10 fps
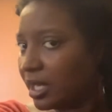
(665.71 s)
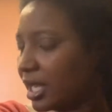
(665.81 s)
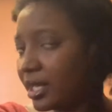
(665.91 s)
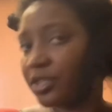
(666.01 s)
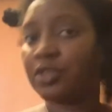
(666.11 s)

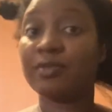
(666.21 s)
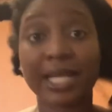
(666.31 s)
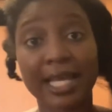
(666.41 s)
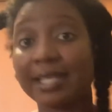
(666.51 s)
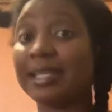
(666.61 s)
And as you
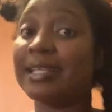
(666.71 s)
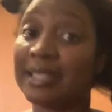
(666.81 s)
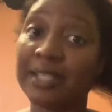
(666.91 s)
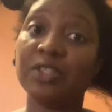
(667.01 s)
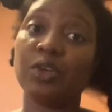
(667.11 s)
realize, I
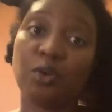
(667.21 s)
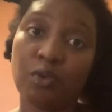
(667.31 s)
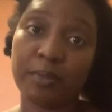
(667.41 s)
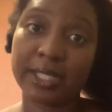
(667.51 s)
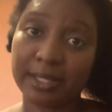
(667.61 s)
tend to
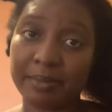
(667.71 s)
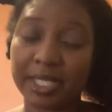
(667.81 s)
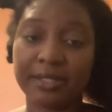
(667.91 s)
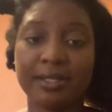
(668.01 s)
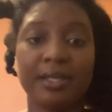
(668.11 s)
comb it a
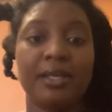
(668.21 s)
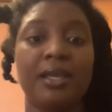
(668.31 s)
bit.